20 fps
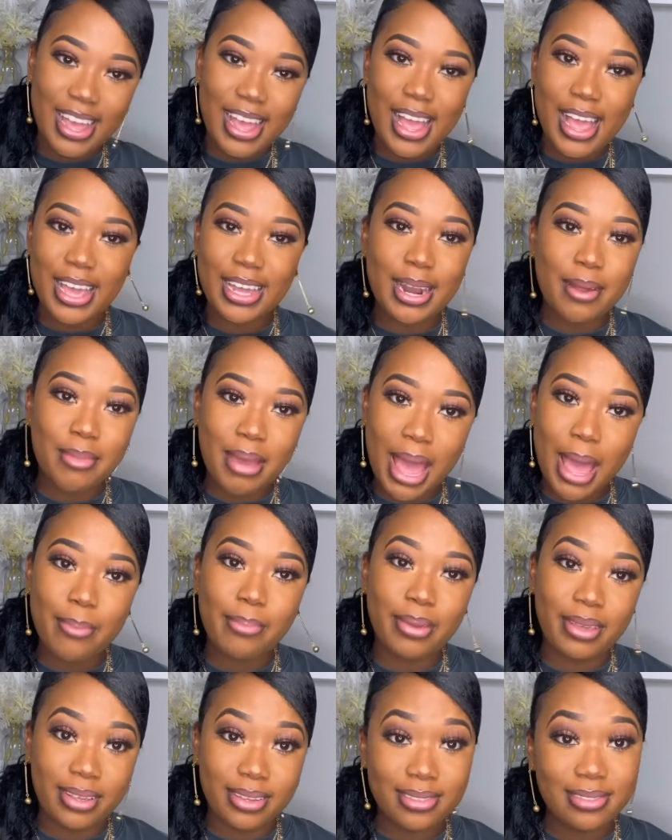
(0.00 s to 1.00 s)
And I'm
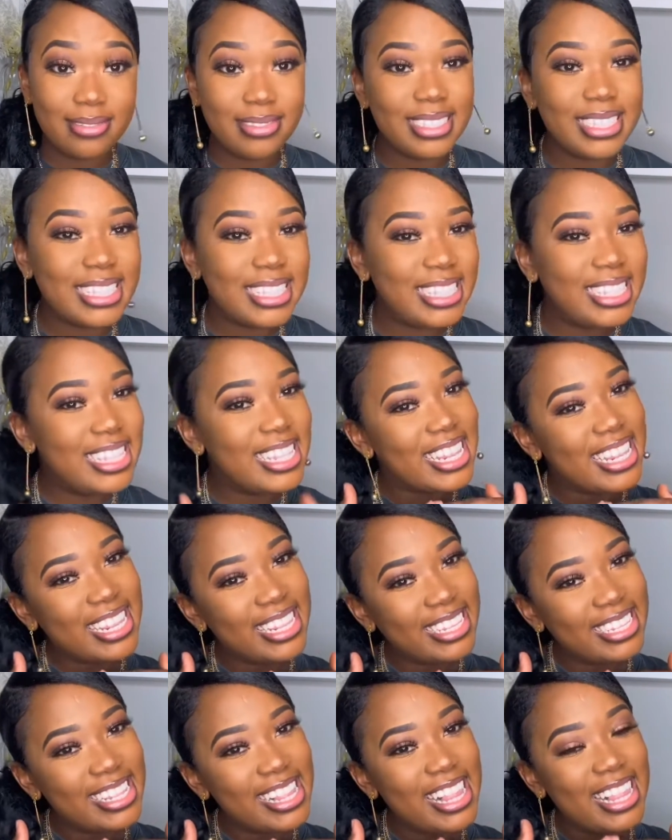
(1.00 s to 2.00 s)
happy.
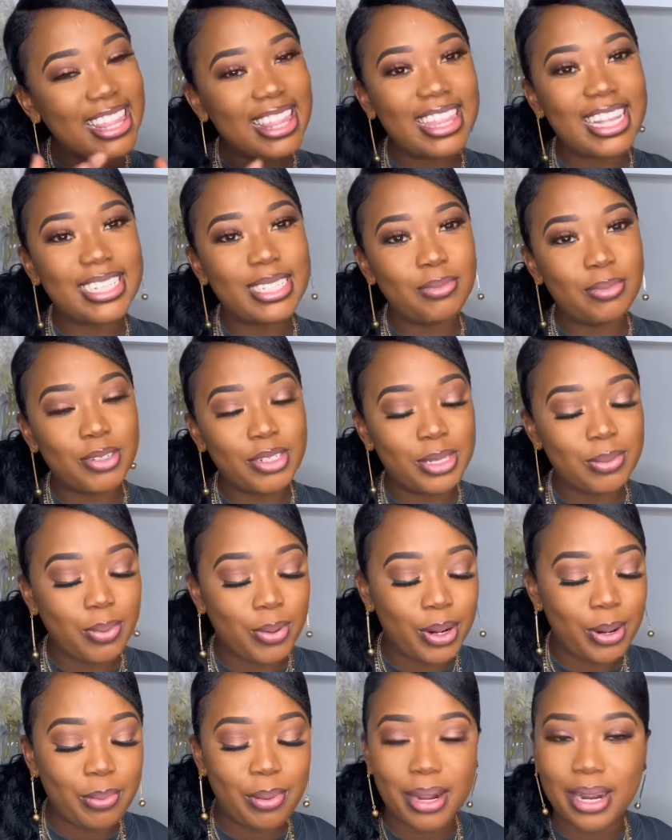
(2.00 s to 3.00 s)
That's the most
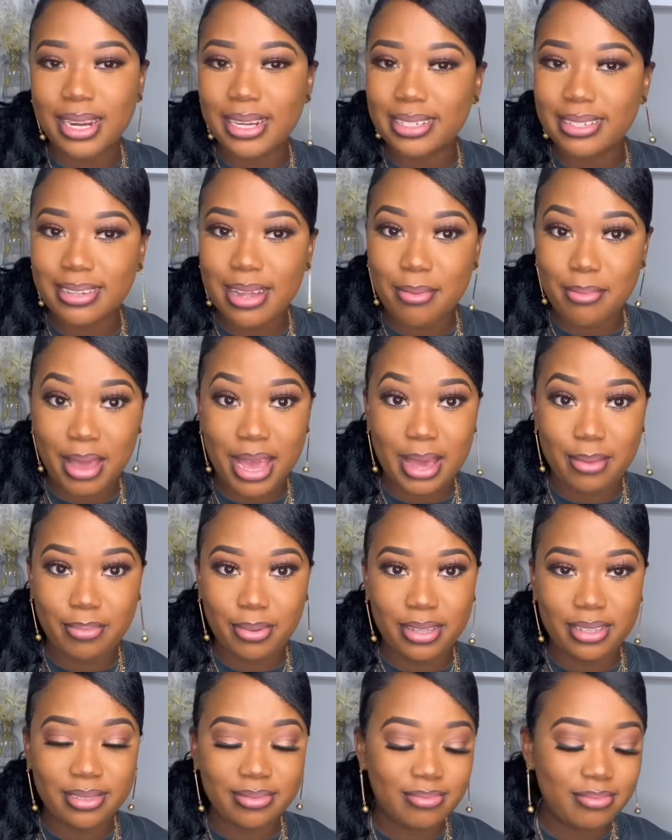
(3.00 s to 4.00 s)
important part. I'm
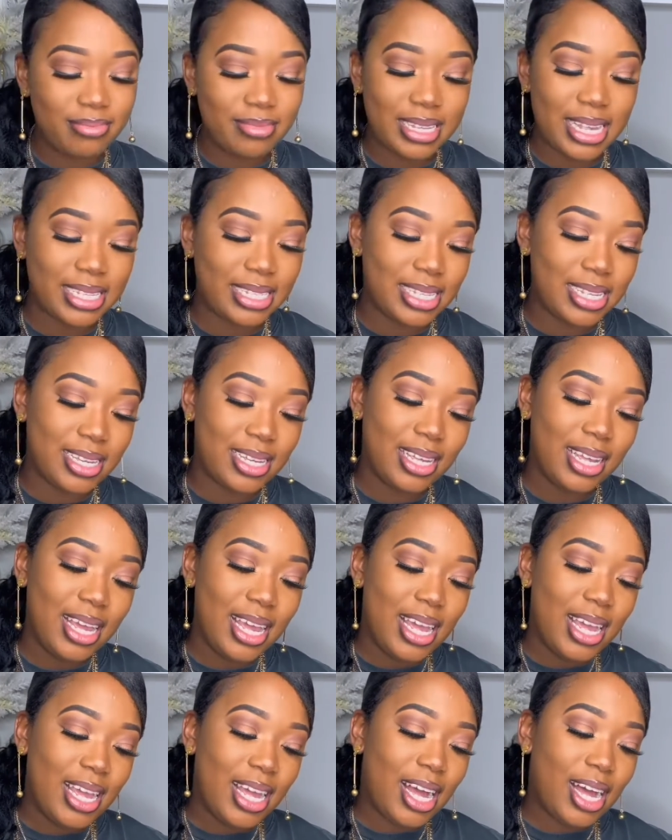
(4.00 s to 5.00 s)
happy. That's it.
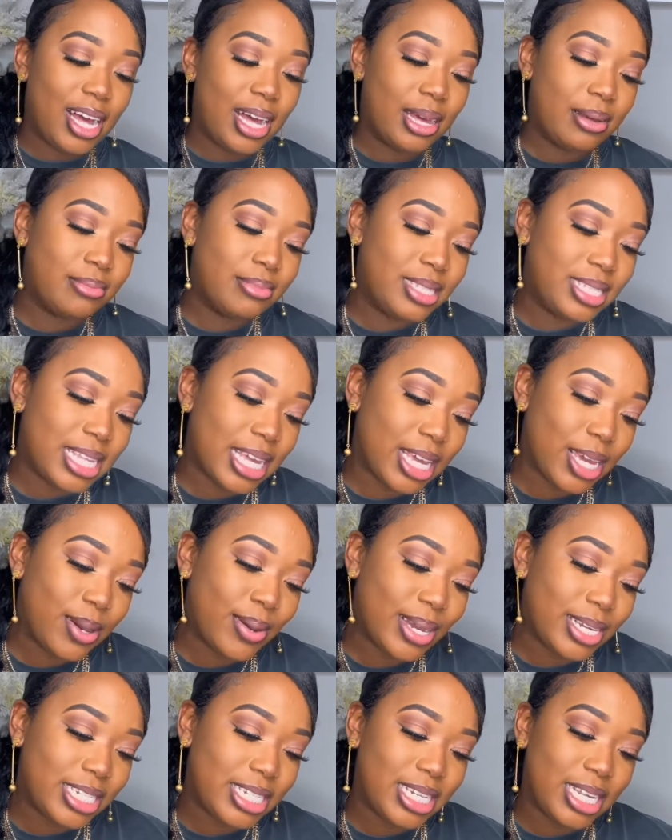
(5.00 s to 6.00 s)
Second
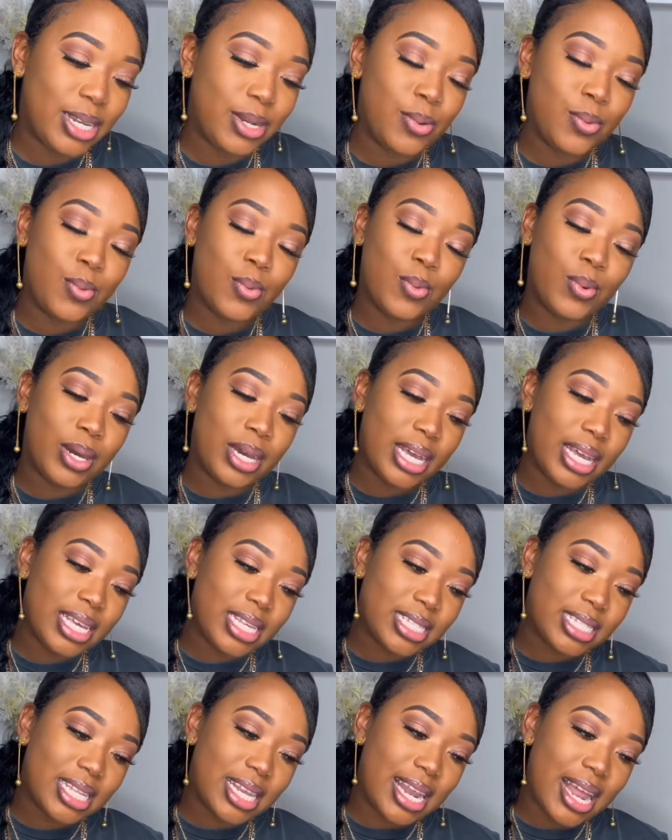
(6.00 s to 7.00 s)
question, what
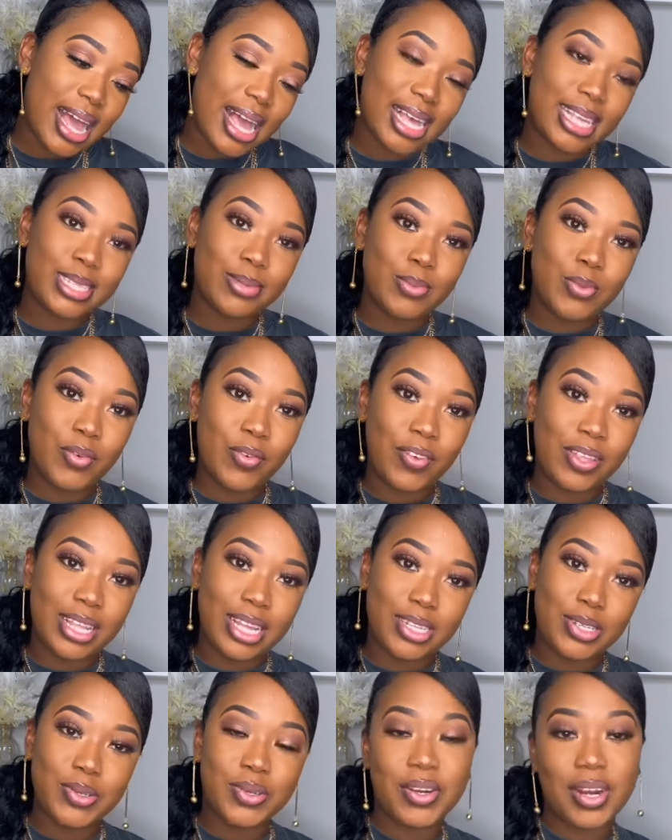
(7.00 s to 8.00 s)
is the last movie
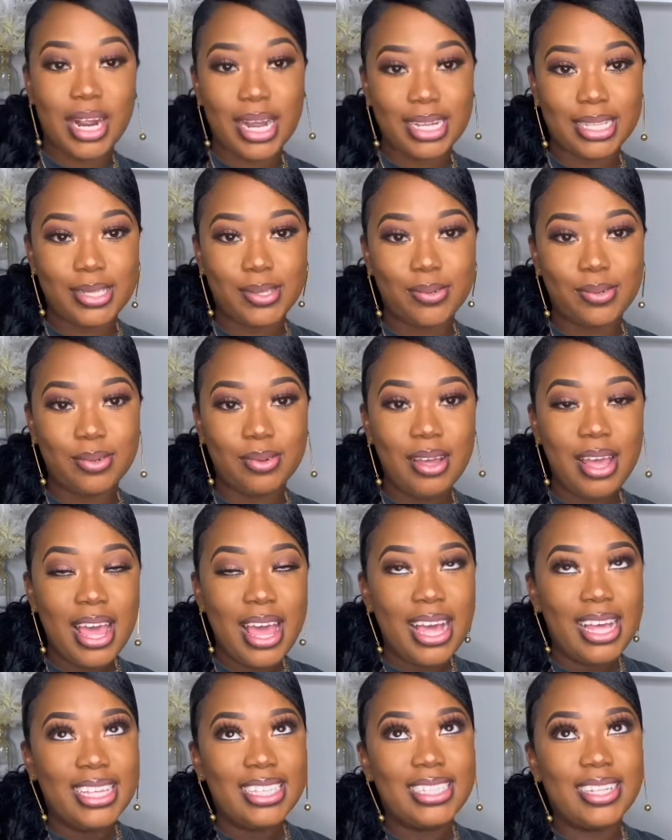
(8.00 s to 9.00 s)
that you cried to?
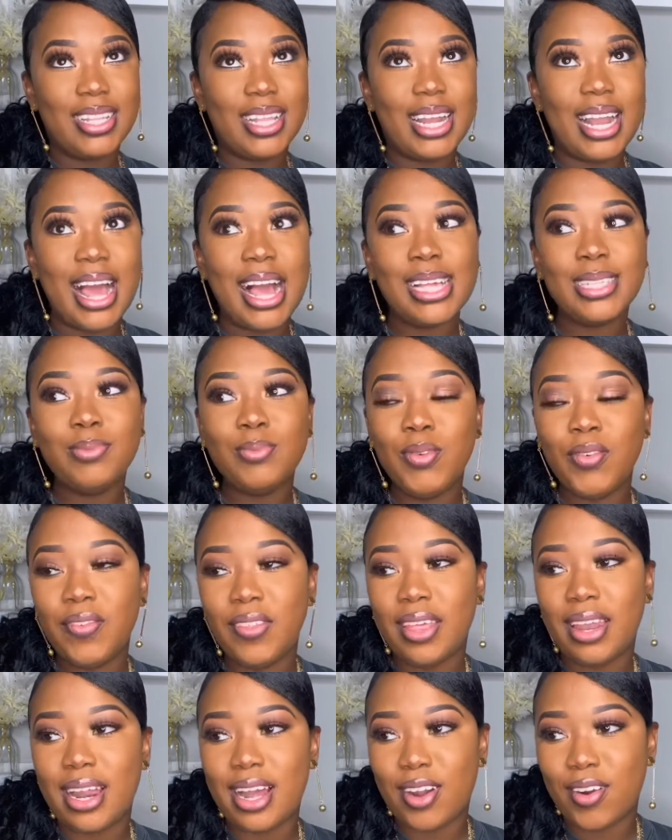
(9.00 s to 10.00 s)
So the last movie
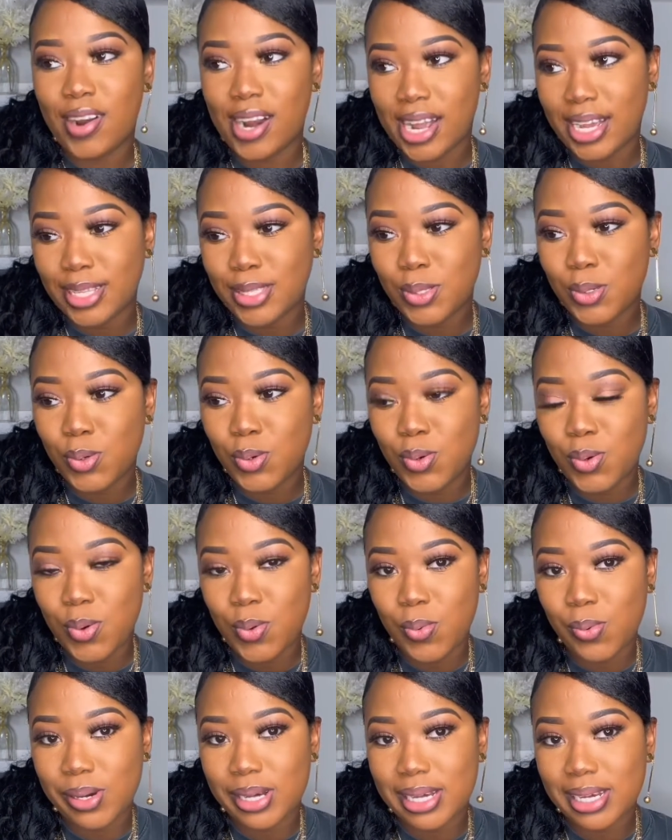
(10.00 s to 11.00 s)
that I cried to
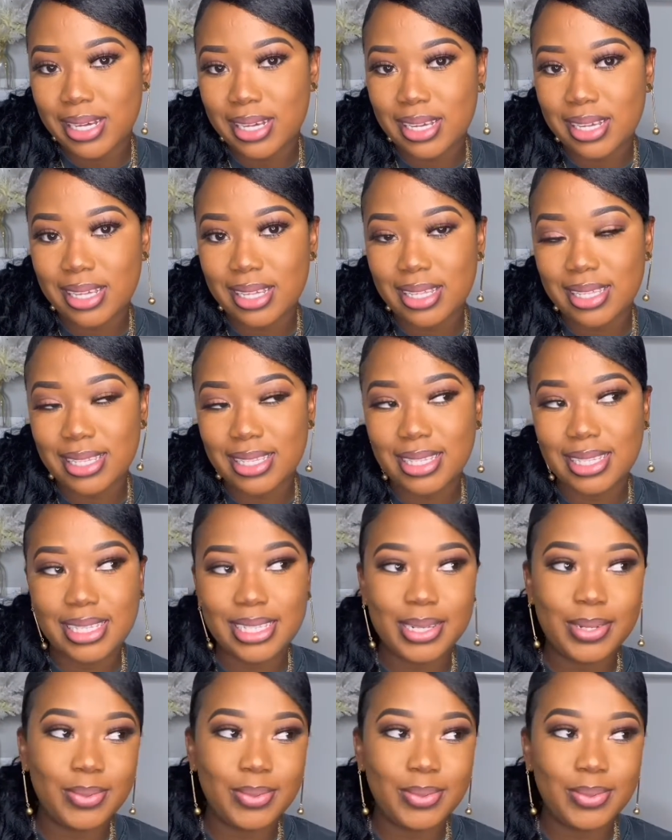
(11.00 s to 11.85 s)
was,